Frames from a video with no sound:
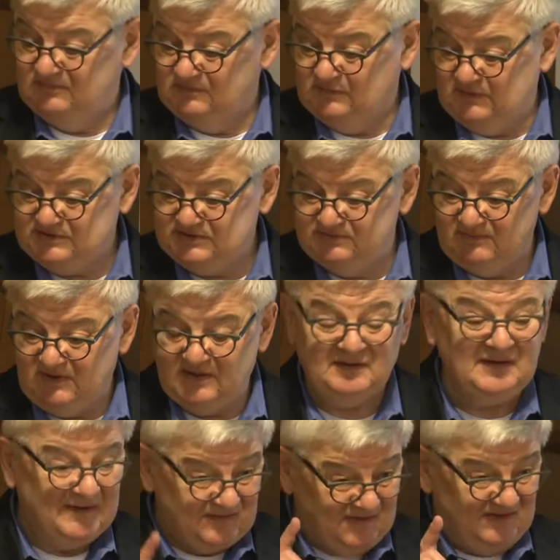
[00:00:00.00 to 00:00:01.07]
question mark,
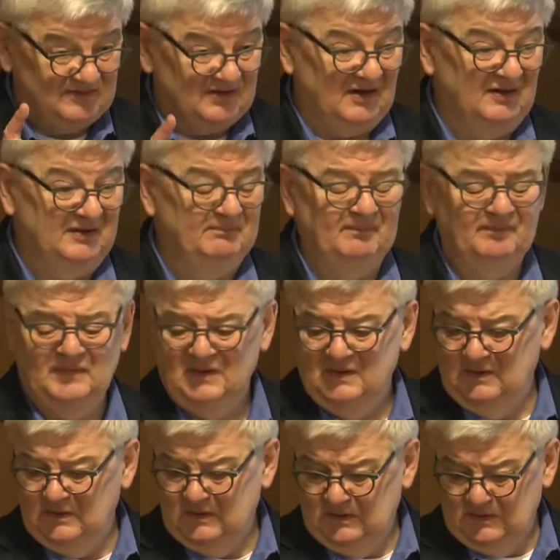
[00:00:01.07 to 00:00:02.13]
at that time.
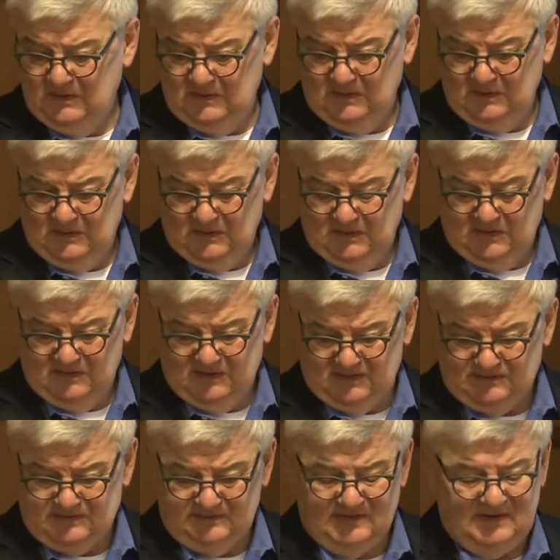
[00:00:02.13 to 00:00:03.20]

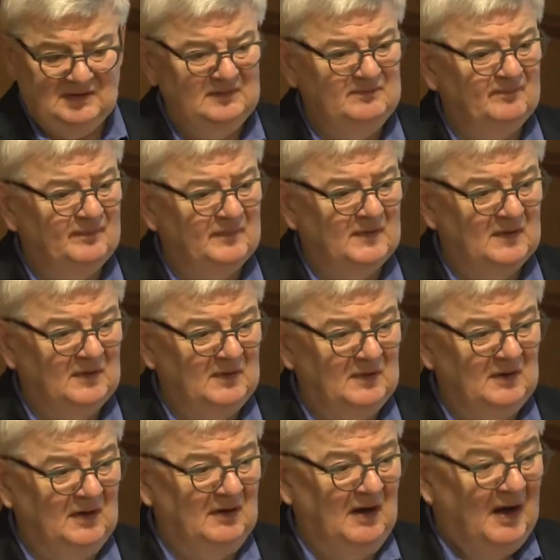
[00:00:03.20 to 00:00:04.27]
Not today.
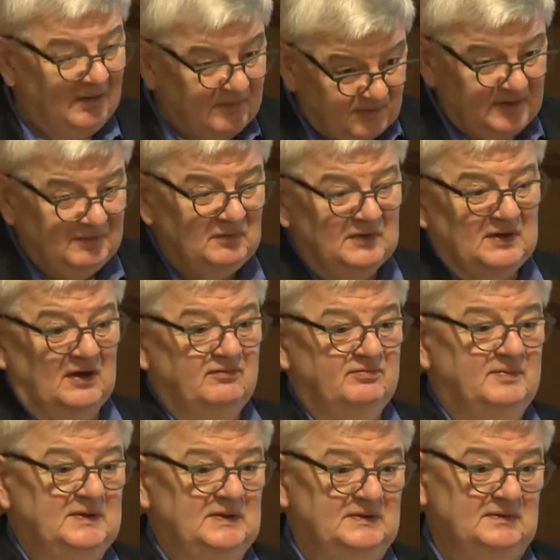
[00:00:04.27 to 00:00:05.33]
Hungary would have
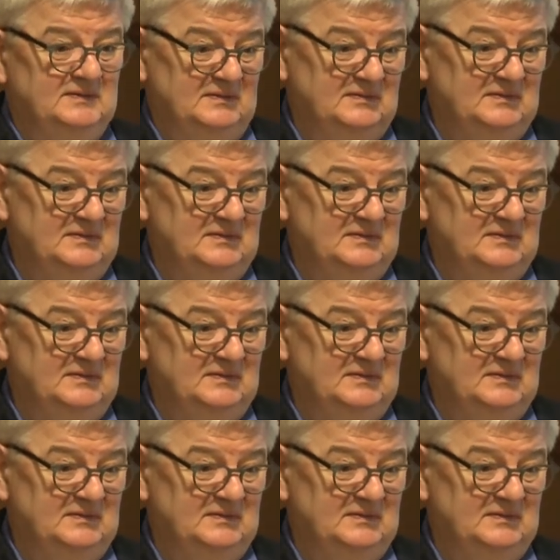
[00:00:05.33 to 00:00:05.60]
been